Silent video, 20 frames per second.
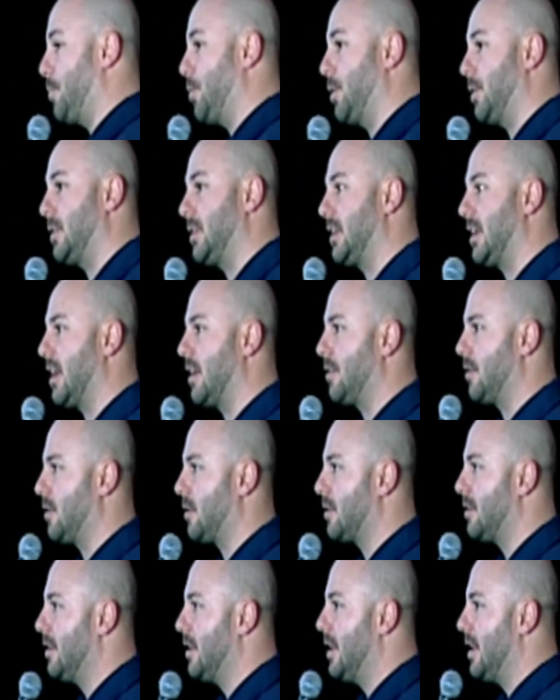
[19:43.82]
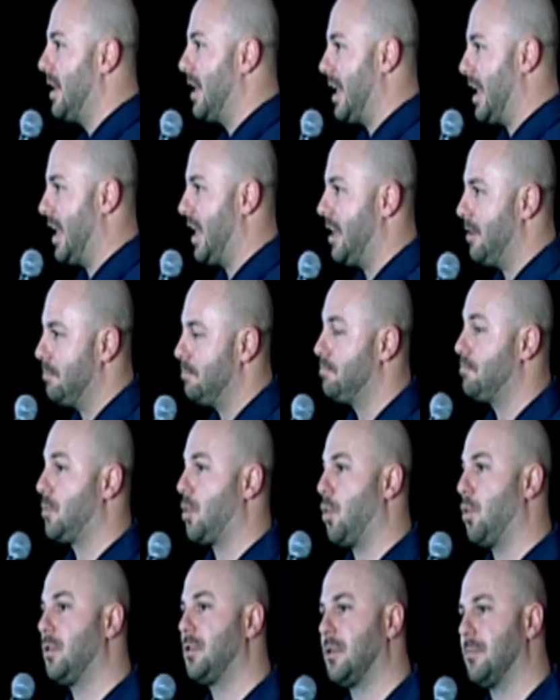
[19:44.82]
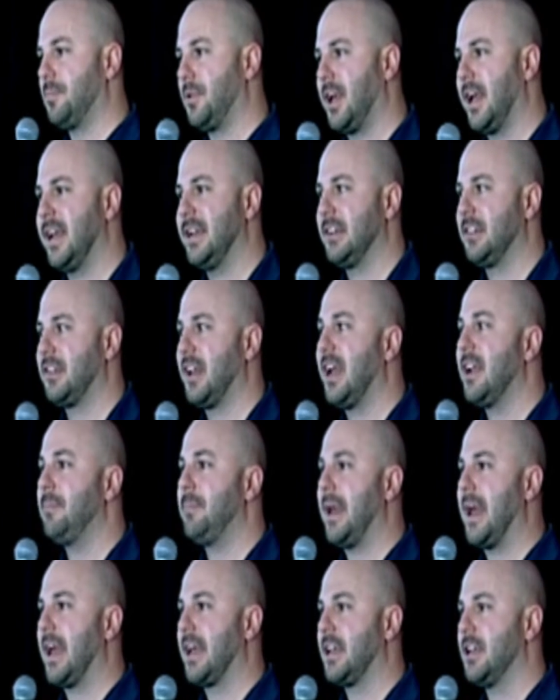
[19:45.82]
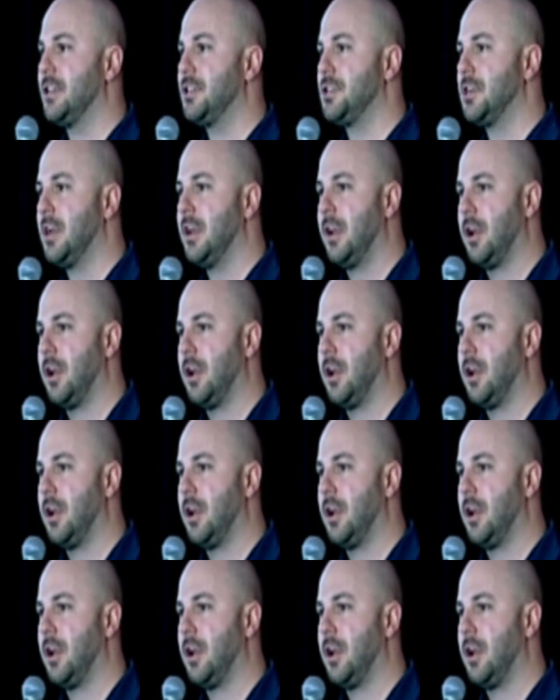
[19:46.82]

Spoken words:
put together a code compliant design package